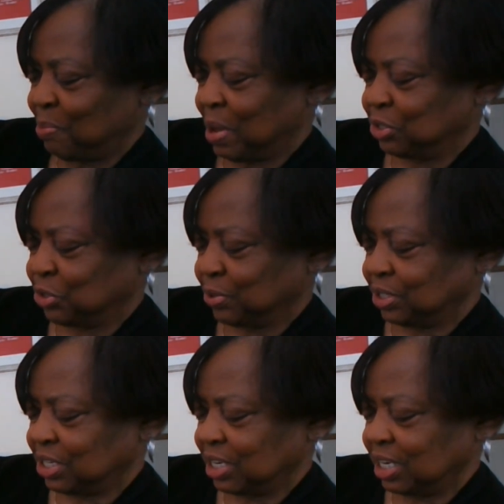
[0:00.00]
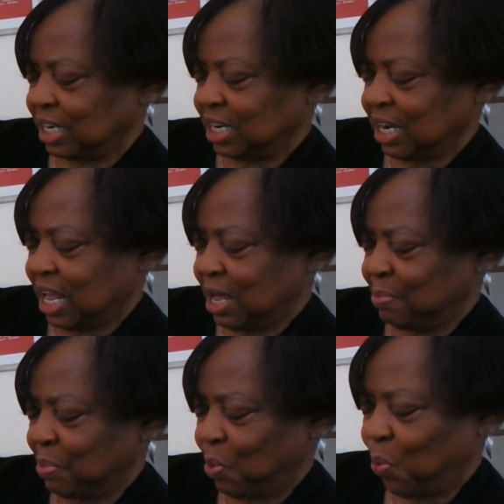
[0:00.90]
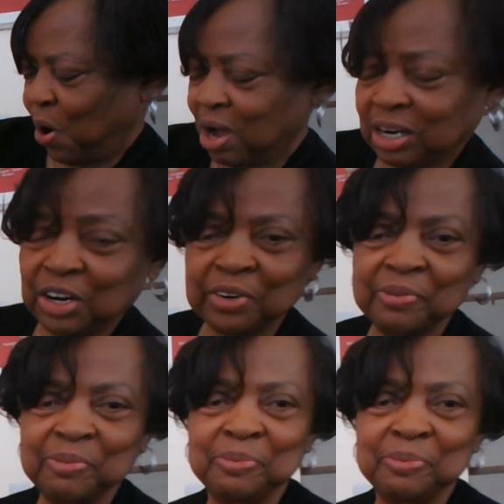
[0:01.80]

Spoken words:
by Tricia Elam Walker.